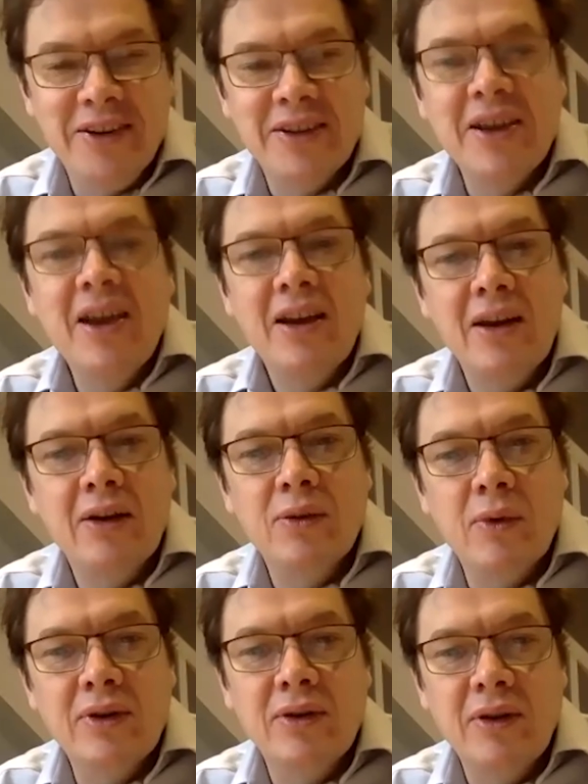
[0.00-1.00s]
of teachers,
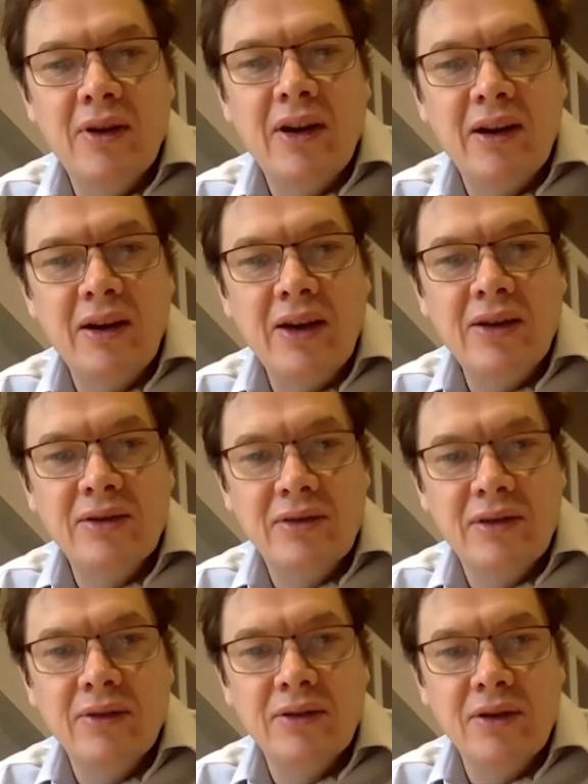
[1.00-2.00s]
do you want to do your
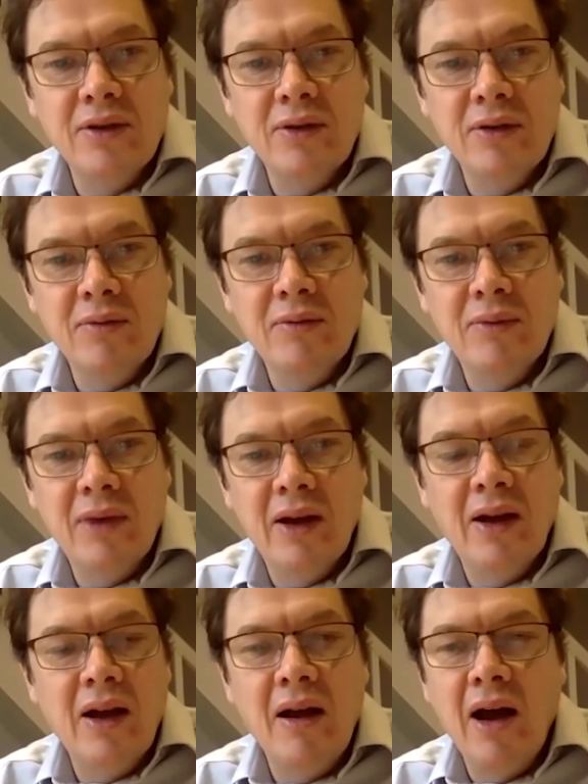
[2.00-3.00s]
lessons on
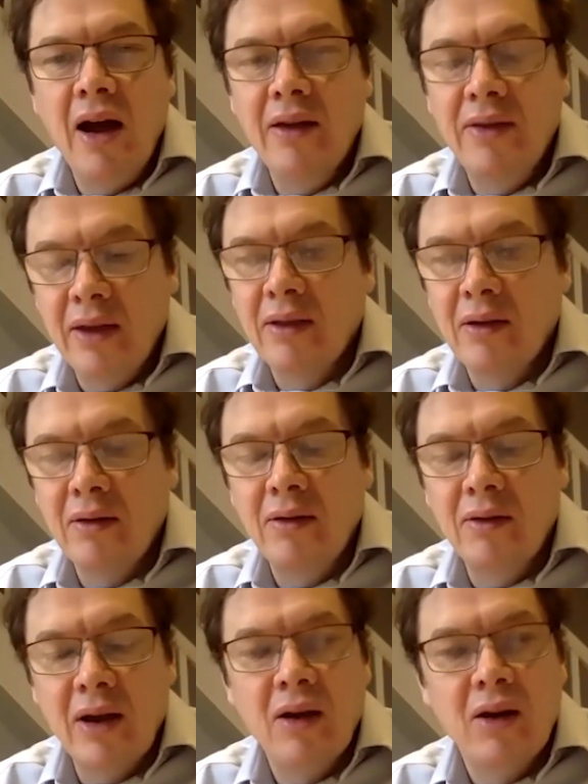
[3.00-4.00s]
Zoom? I think
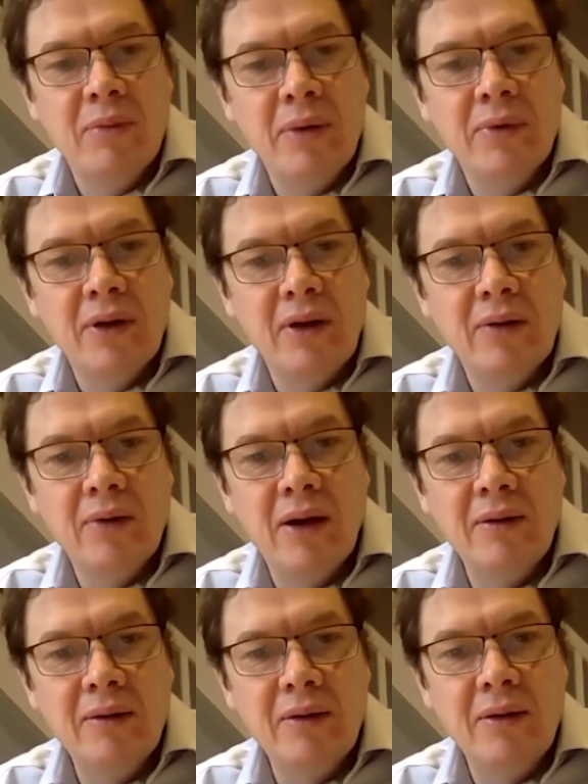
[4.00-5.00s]
that you get a lot of people
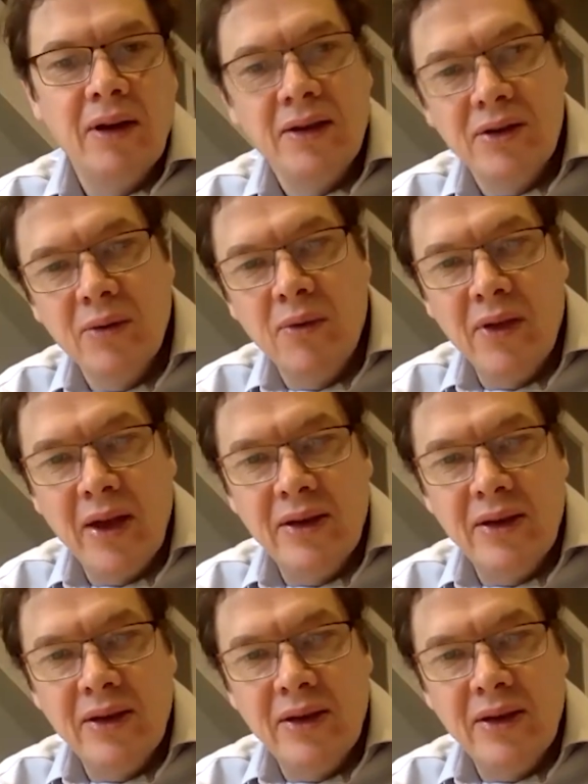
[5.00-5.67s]
going, well, I'm not entirely sure what